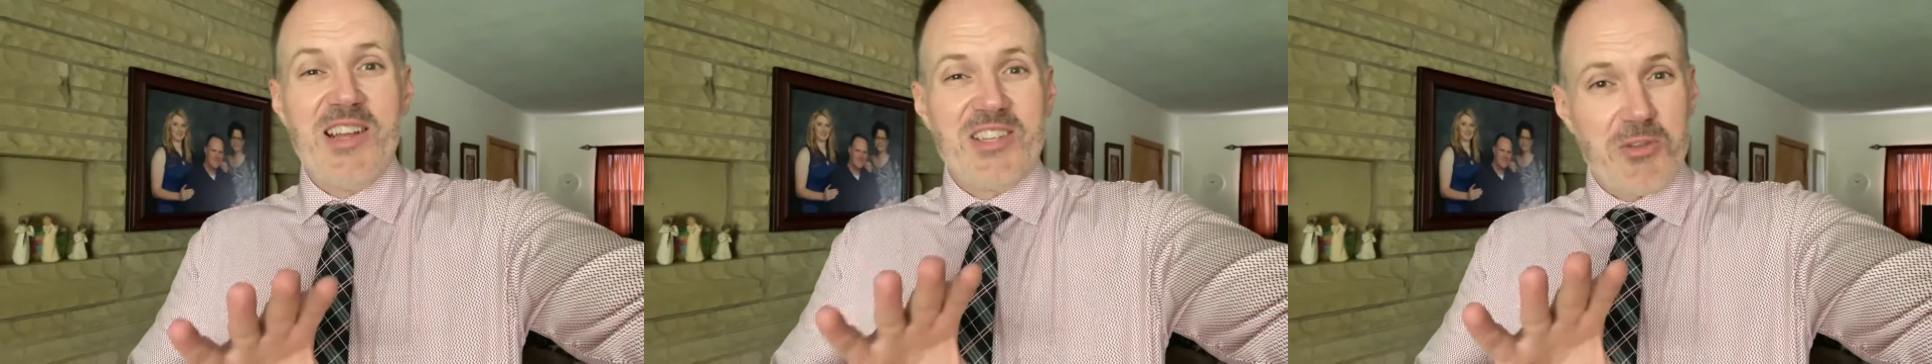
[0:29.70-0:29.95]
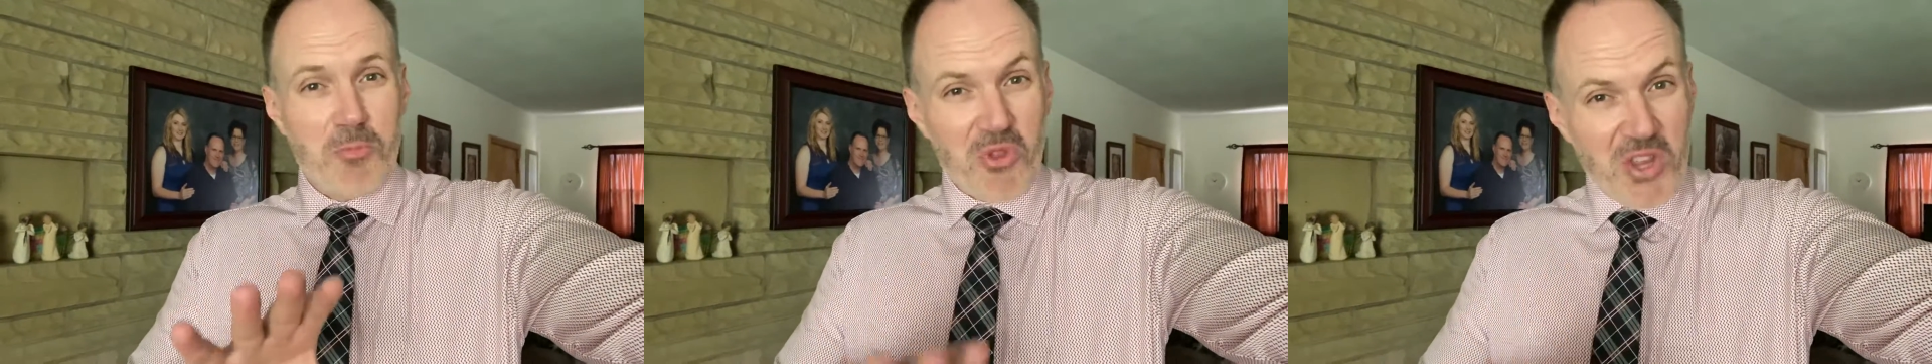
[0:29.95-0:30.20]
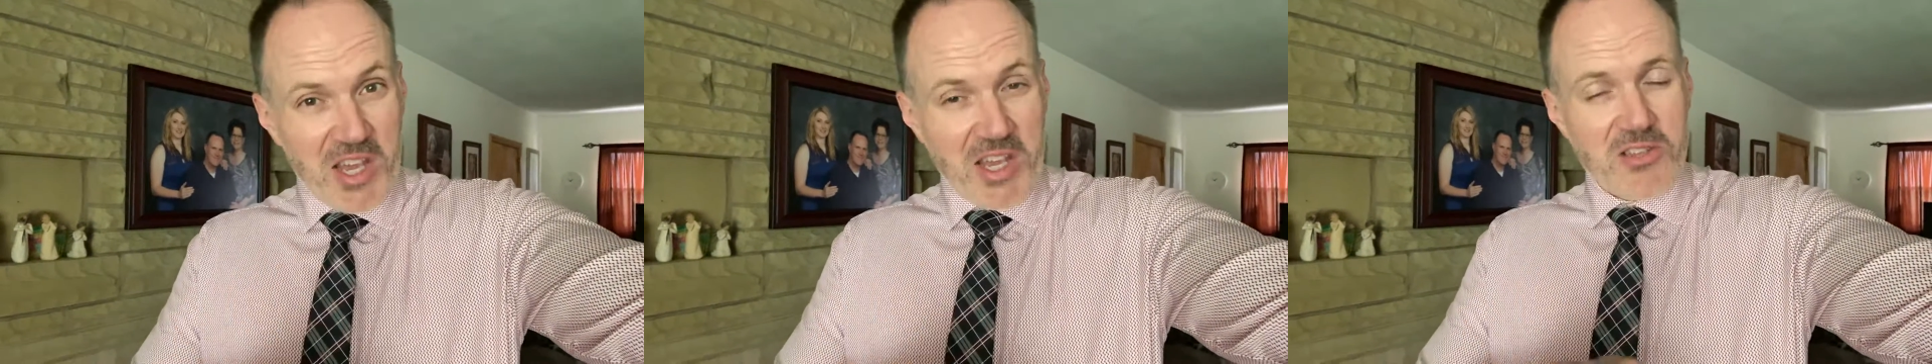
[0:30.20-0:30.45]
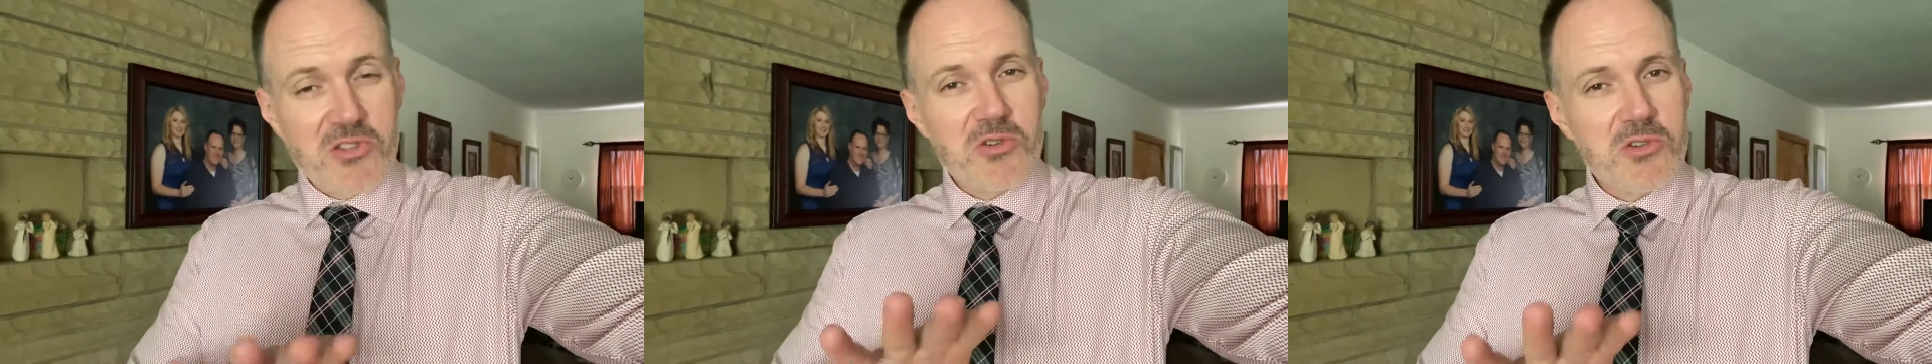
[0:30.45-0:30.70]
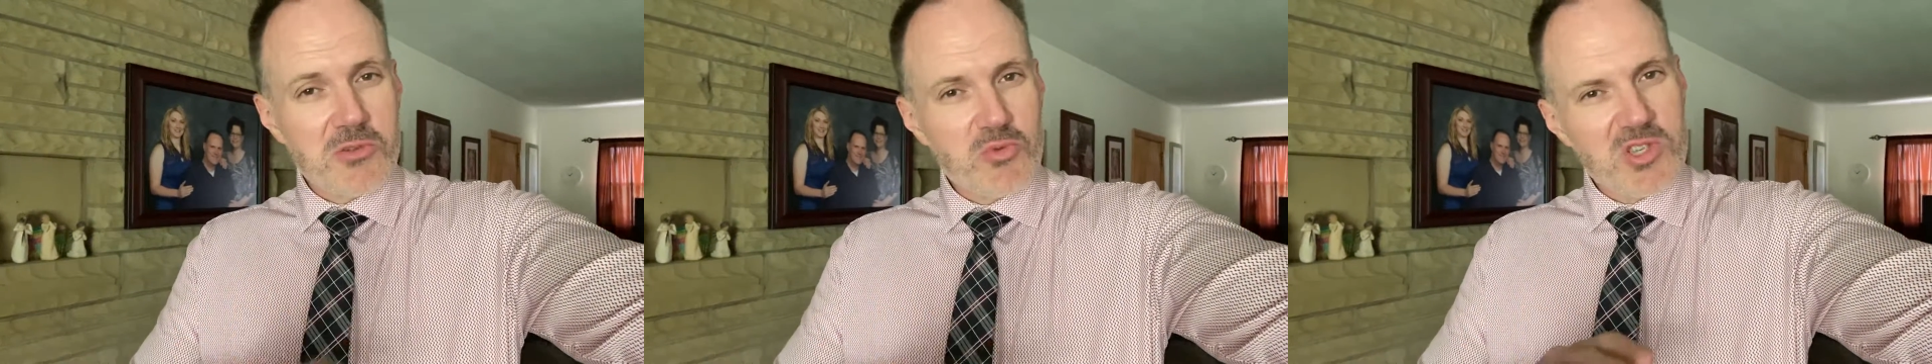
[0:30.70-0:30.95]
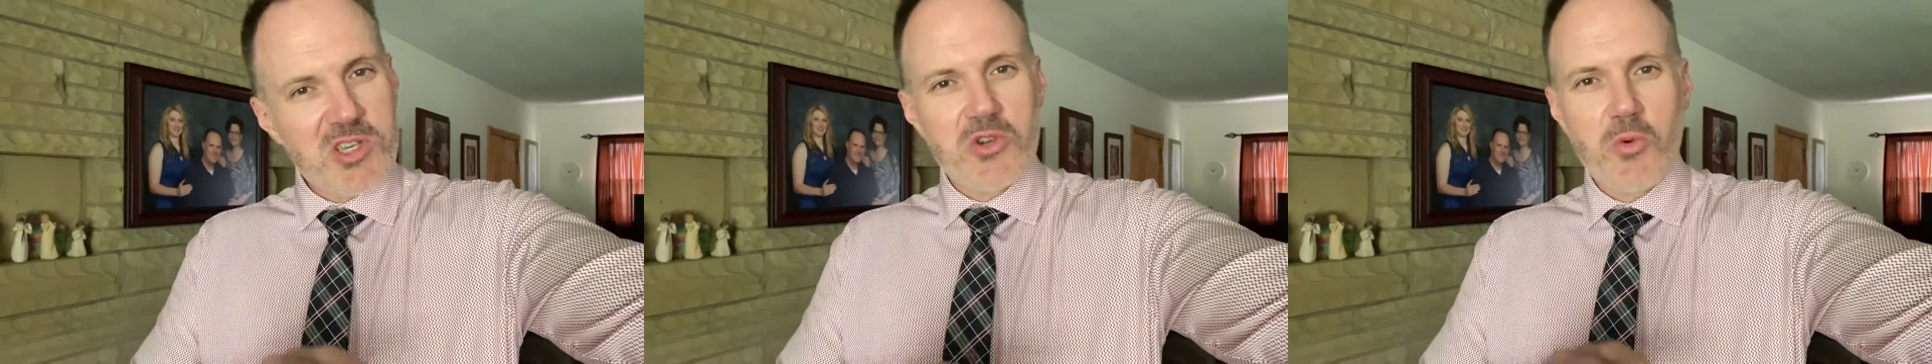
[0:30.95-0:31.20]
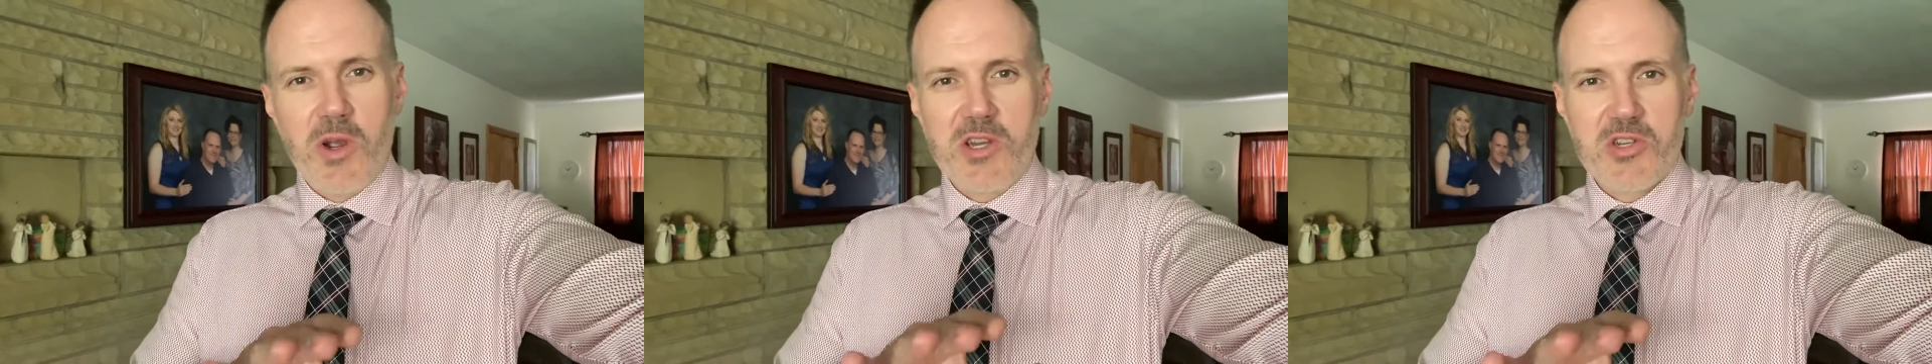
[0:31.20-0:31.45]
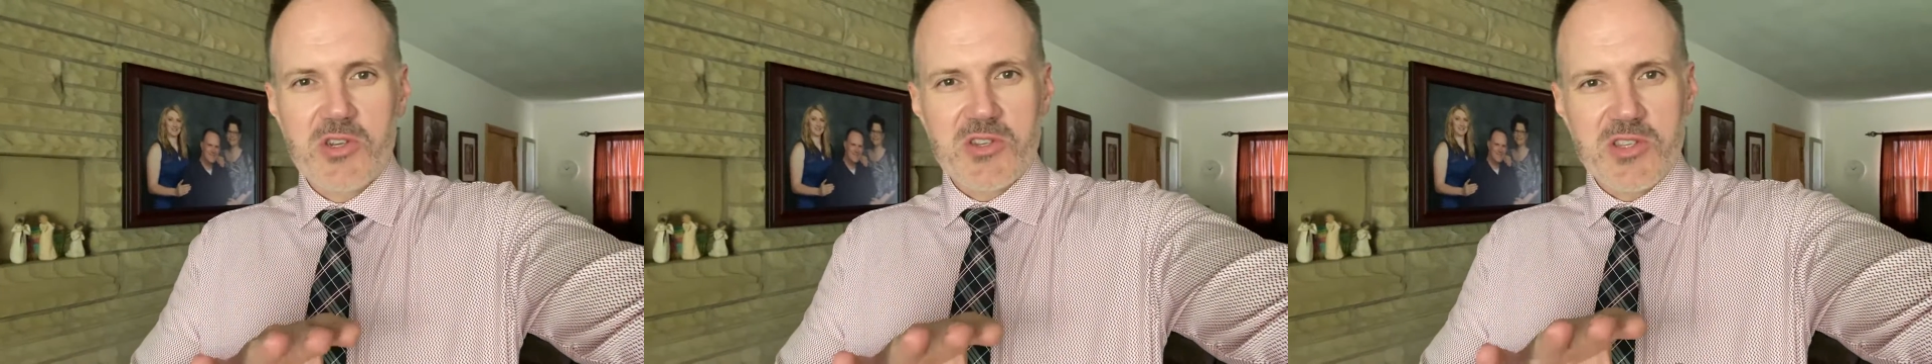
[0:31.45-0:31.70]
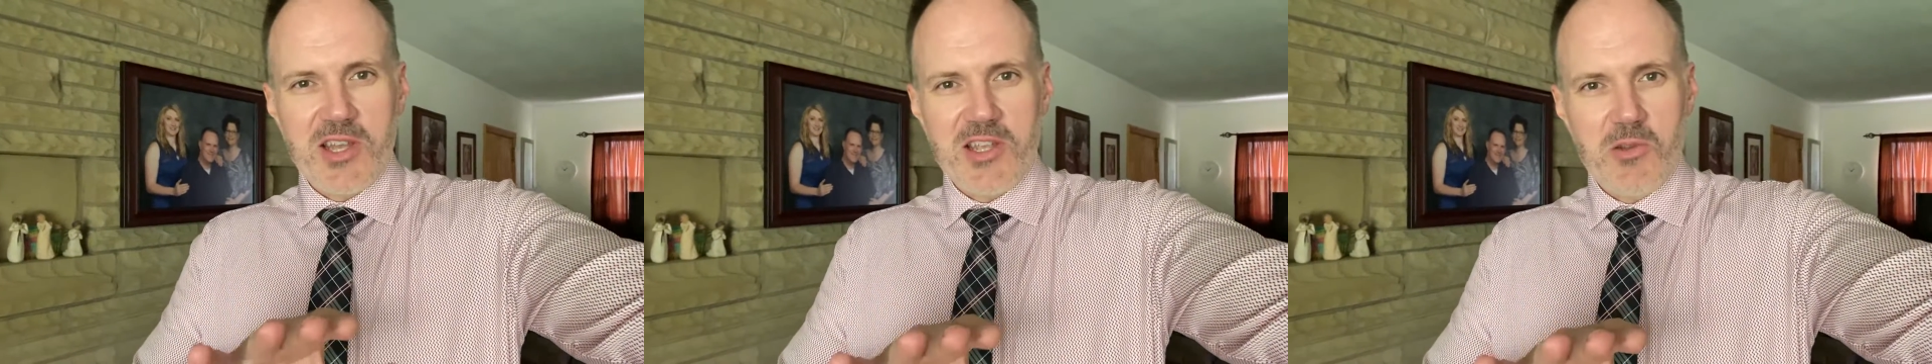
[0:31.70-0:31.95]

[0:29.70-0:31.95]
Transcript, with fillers: some things, or some situations that